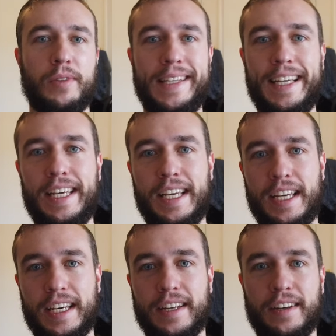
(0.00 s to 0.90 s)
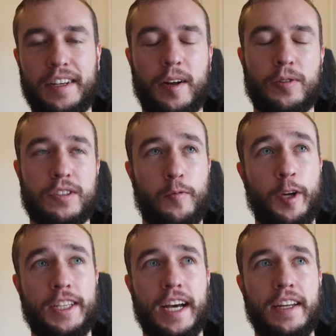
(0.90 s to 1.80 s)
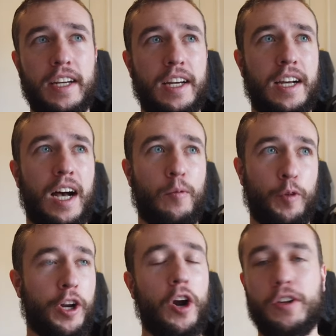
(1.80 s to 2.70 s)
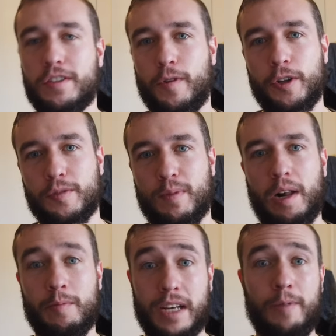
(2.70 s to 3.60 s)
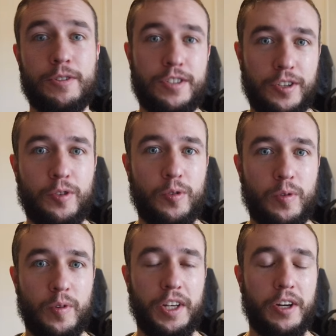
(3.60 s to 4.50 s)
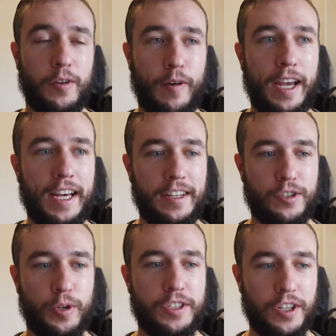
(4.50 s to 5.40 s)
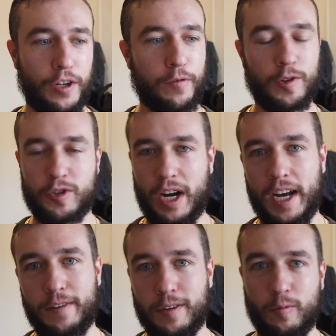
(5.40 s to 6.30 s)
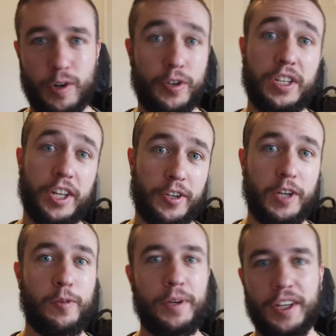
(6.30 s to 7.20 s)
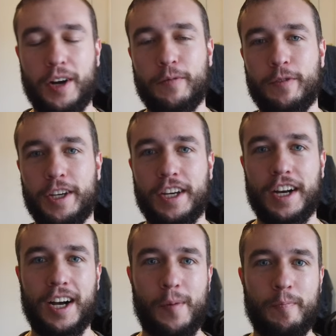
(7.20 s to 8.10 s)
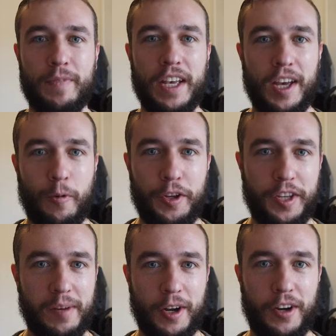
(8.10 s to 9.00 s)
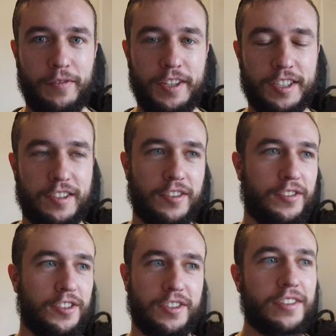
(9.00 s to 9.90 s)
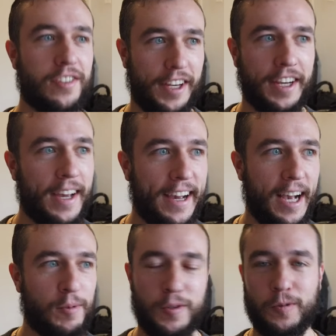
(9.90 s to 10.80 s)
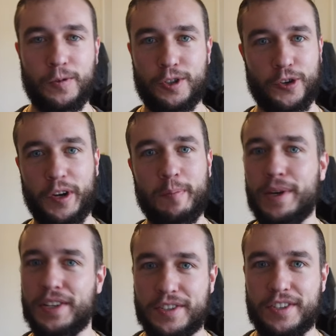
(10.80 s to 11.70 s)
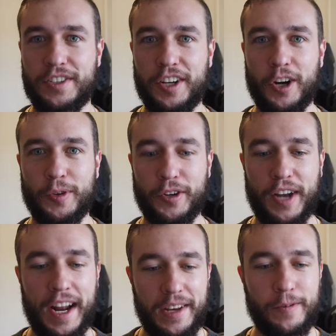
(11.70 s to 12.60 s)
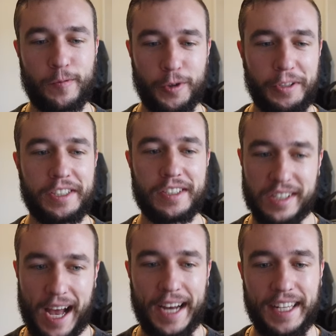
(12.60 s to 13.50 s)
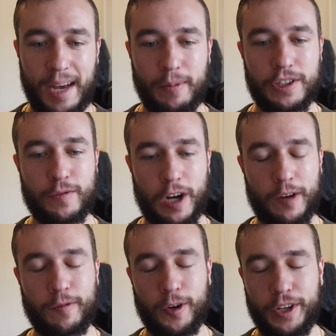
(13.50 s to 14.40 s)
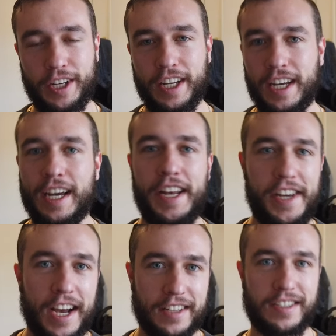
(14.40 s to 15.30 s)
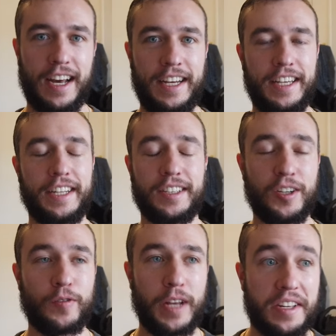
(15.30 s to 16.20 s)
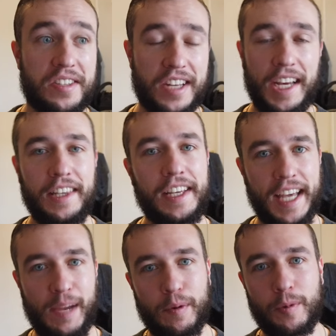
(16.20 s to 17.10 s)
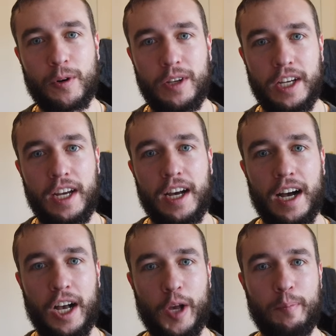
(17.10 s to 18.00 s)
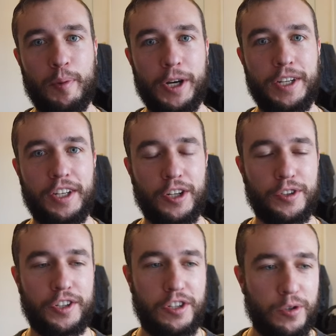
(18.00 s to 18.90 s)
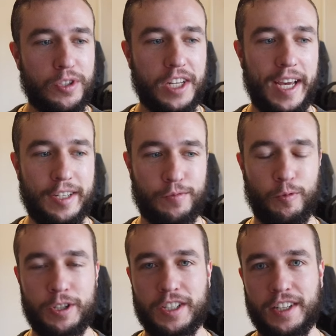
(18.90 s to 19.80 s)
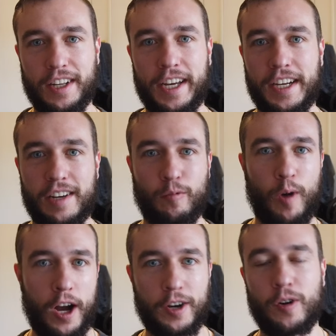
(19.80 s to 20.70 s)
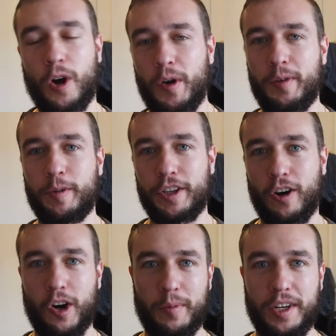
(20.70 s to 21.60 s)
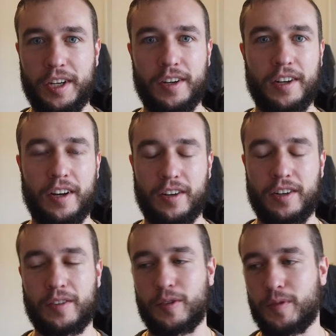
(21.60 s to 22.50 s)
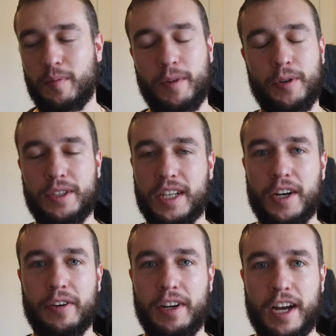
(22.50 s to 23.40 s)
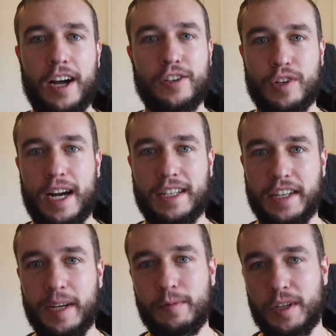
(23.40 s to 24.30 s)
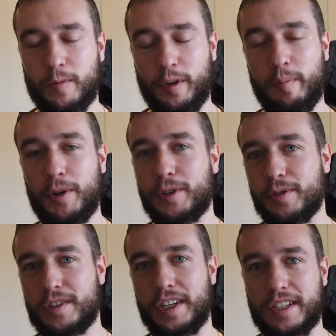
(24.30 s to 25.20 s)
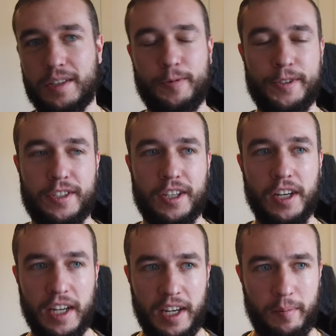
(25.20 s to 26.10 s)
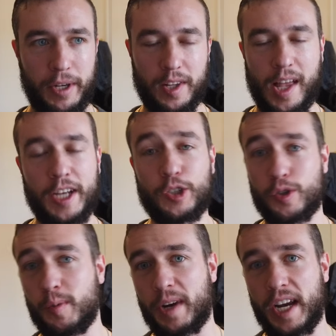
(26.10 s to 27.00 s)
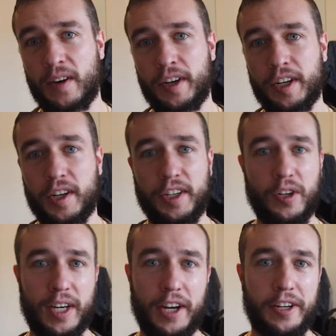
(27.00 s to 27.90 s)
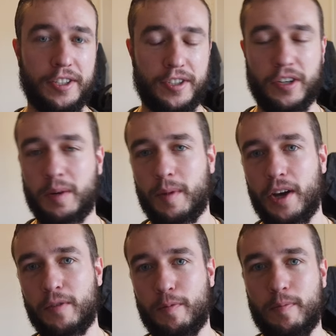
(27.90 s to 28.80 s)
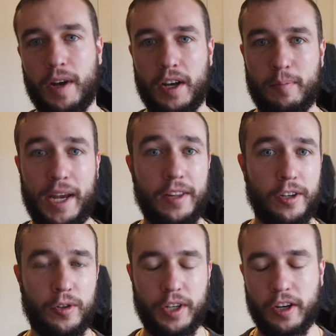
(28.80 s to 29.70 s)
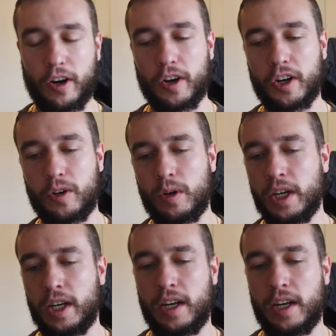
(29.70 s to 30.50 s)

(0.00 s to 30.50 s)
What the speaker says: leaky and, you know, stuff like that. Regardless of all those problems, I would still, you know, if I had a choice to go for a drive and one or the other, it would be the Humvee. When you think about Humvees, they're just like absolute street beasts. You know, they're not even really designed that much for off-roading. And yes, I get it. They're insanely capable. But, you know, the use case wasn't like rock crawling when the Army or the military contracted AIM General to build those things. It was to be a light troop carrier, you know, carry a certain amount of payload and cargo,